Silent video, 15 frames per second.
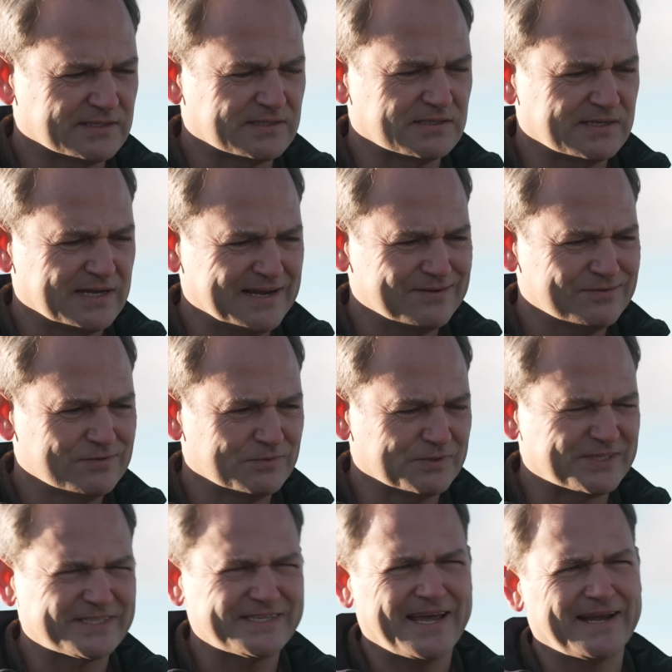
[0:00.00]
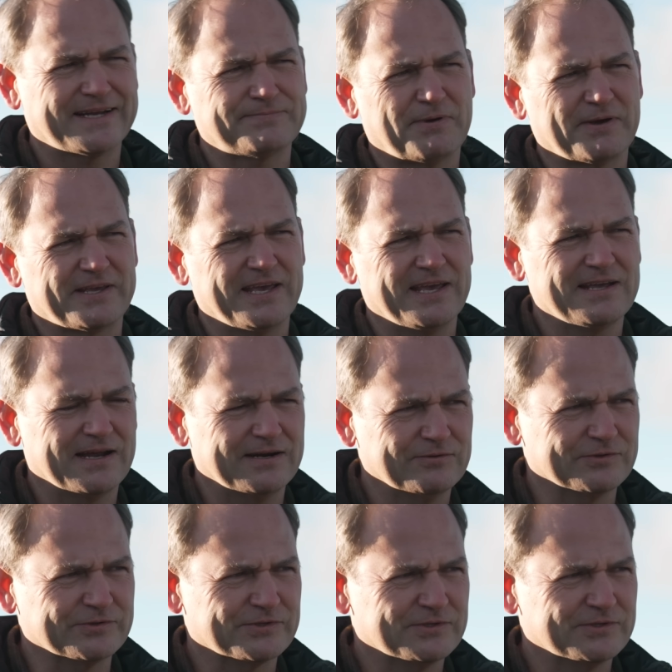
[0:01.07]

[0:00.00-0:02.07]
the town that was sacked by King Harold.